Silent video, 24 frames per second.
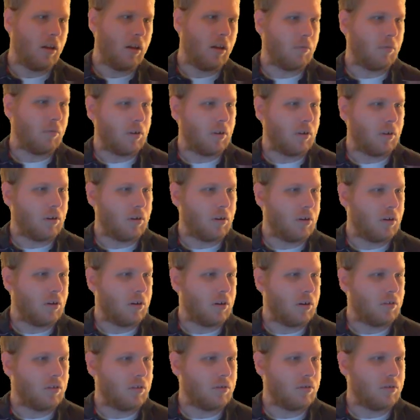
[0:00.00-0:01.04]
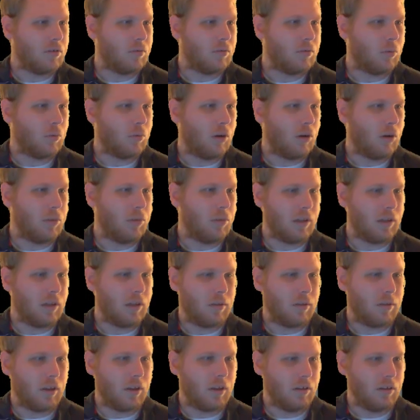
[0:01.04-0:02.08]
I'm going to go here to
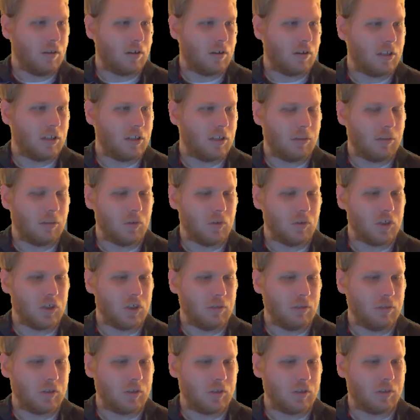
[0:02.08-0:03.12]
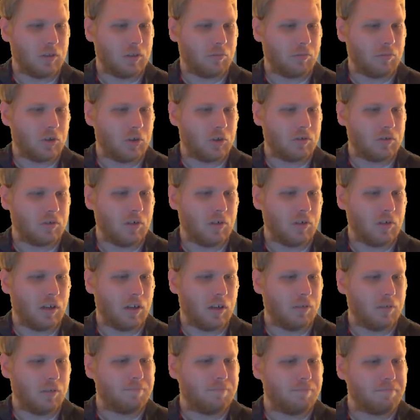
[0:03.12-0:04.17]
wallplatething.dwg, which is the one we just
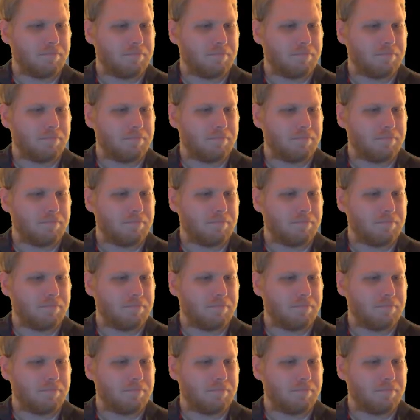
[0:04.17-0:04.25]
created.